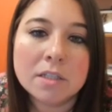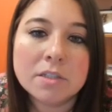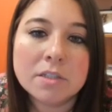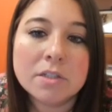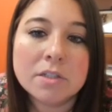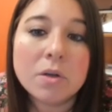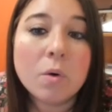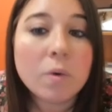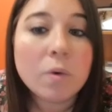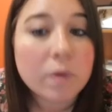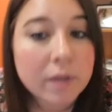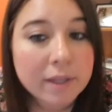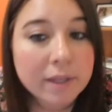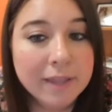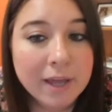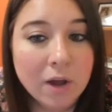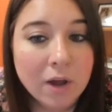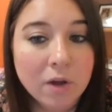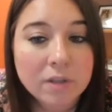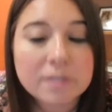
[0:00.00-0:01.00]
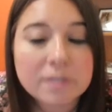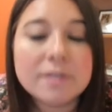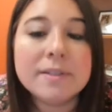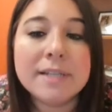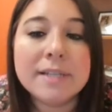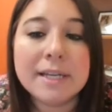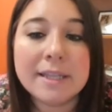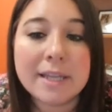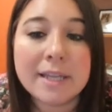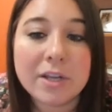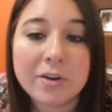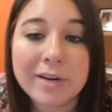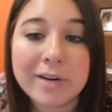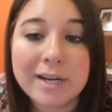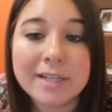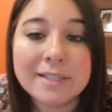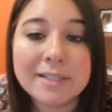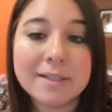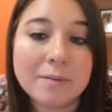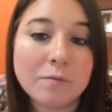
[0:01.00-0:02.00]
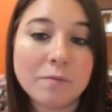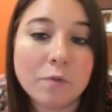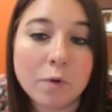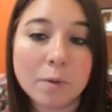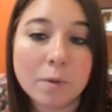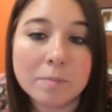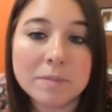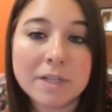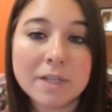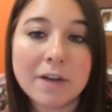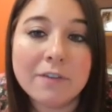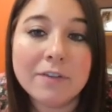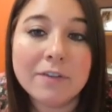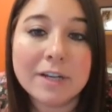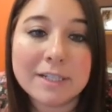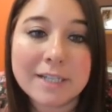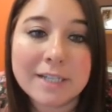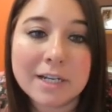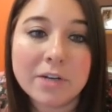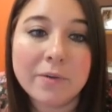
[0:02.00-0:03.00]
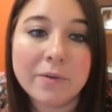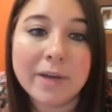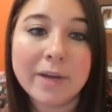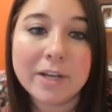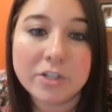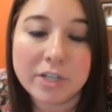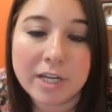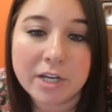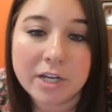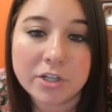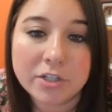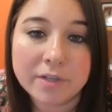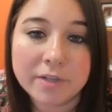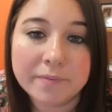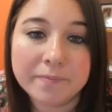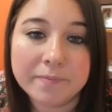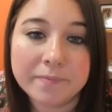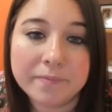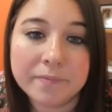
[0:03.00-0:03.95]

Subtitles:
So they also say that you need some forms of continuing education.